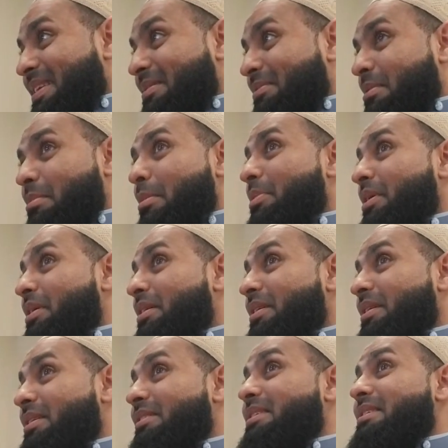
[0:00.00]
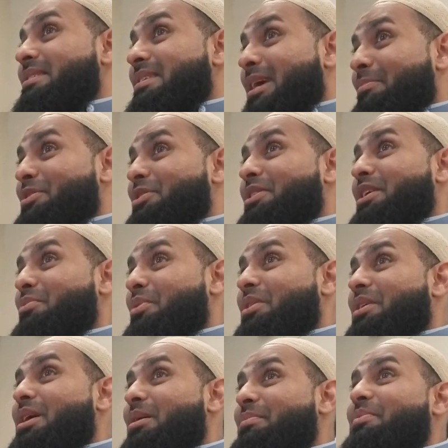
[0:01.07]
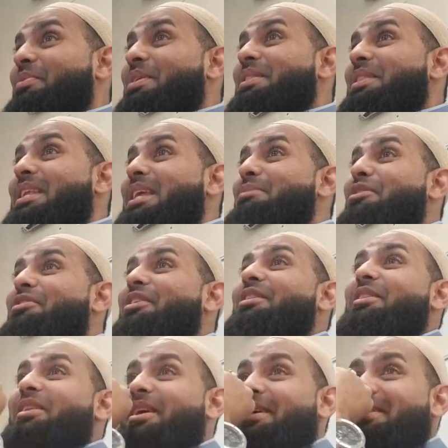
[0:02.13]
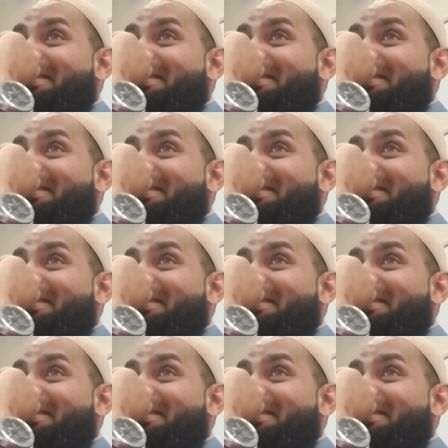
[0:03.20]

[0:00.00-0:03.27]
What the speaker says: Remember, deception will come with the name of Allah.